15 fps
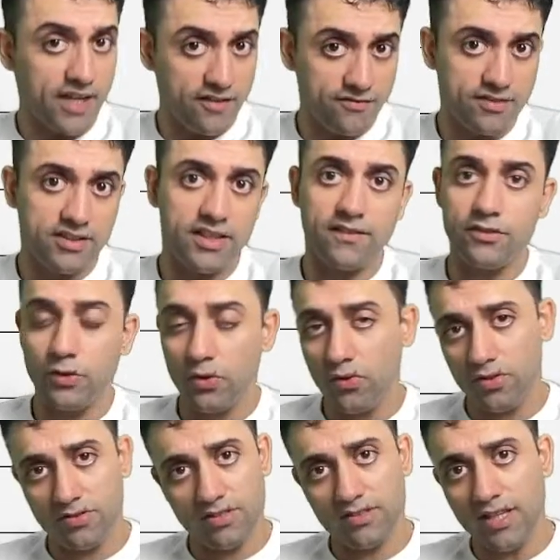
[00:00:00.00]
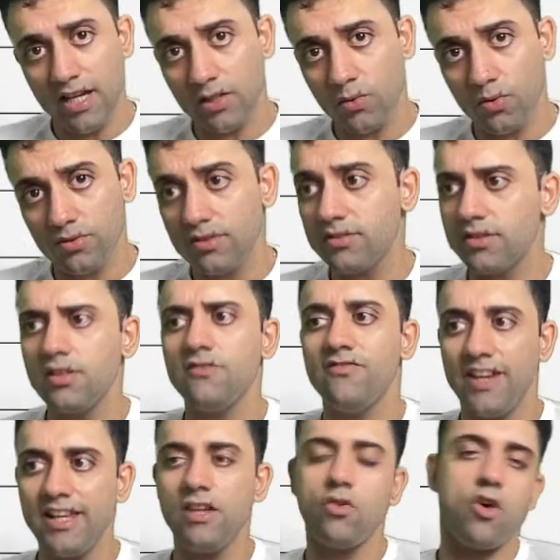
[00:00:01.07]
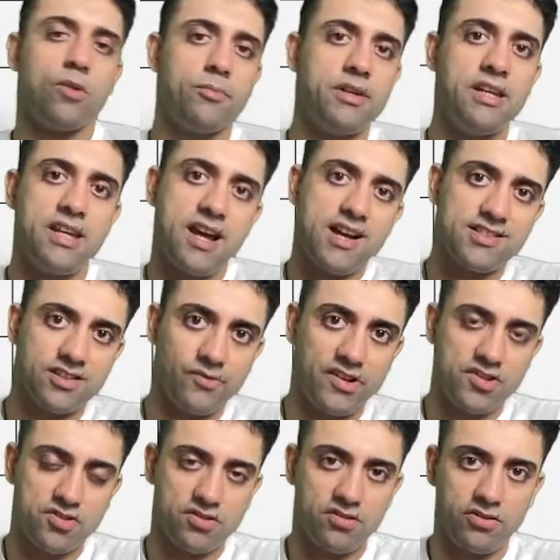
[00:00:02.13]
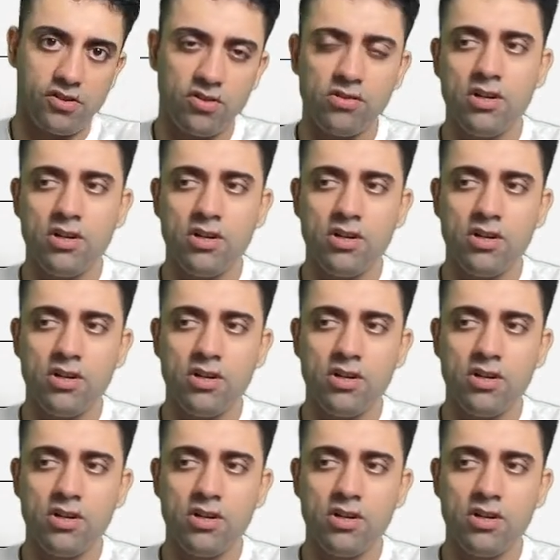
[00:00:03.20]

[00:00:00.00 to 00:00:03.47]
if the neurocystic sarcosis is a very commonly asked question,